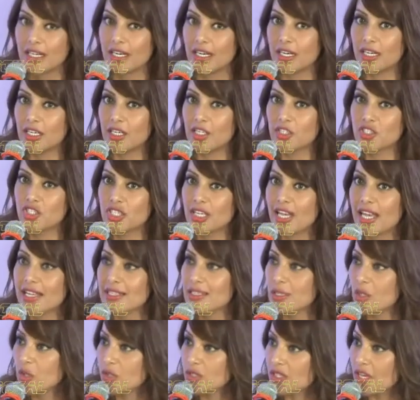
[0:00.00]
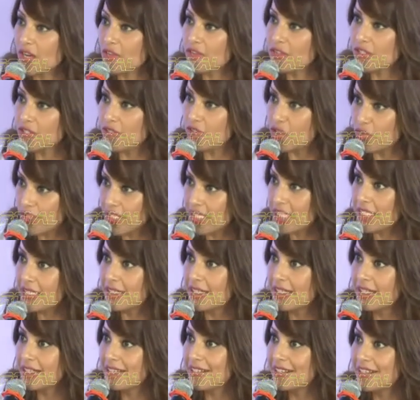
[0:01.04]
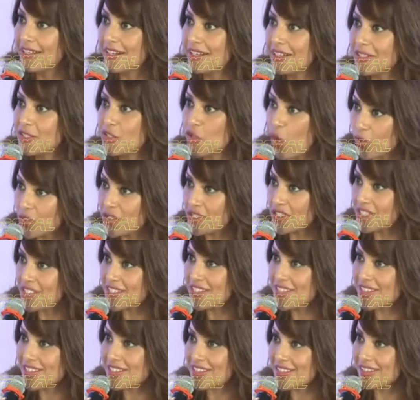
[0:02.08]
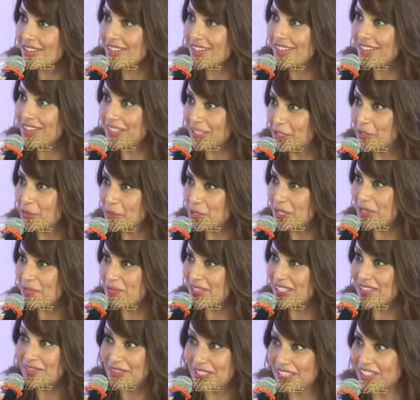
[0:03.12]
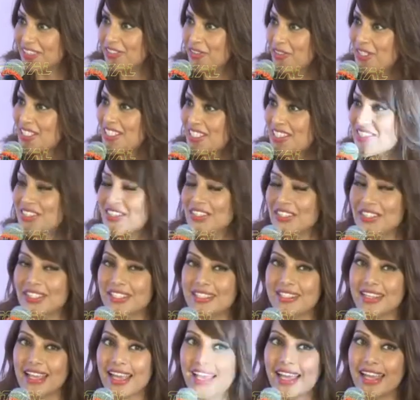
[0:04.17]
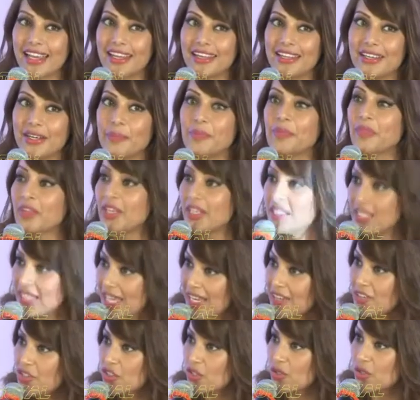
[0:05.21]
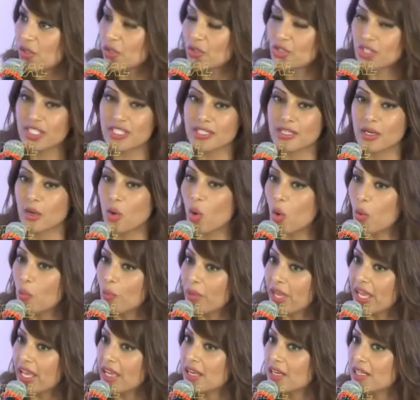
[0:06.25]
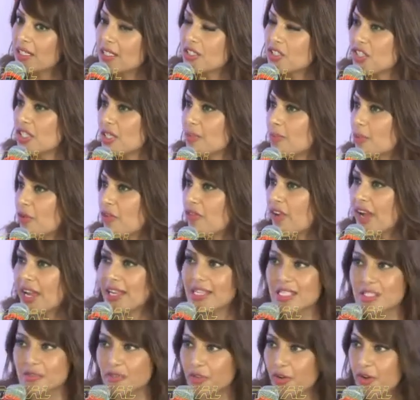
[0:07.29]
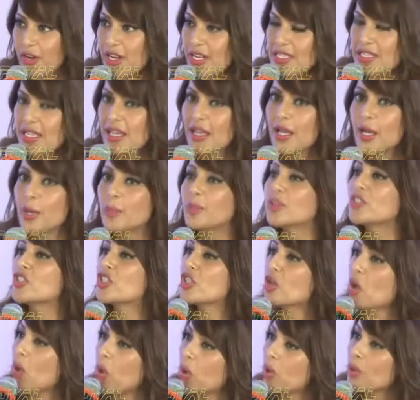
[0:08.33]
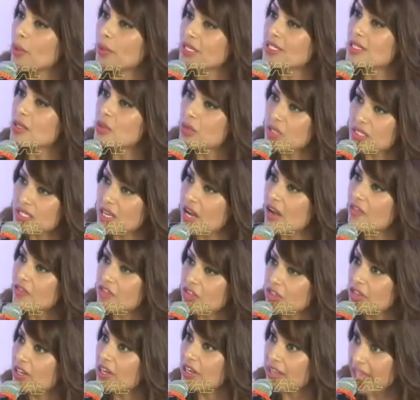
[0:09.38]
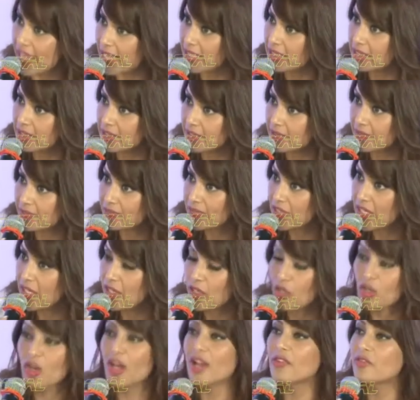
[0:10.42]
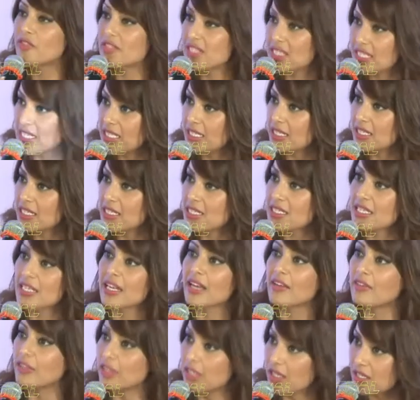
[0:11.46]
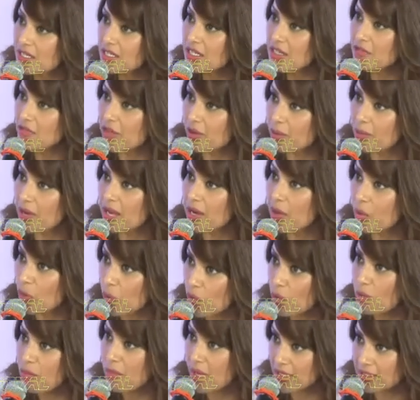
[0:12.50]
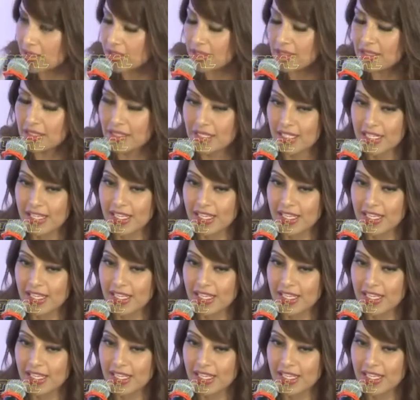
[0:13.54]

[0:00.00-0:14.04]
Uh, she has looked after three uh, daughters, uh, including me. We are three sisters. And uh, yet, you know, she's a homemaker, she provides for us, but she always looks after her health. You know, I've seen this and I've learned it from my own mother.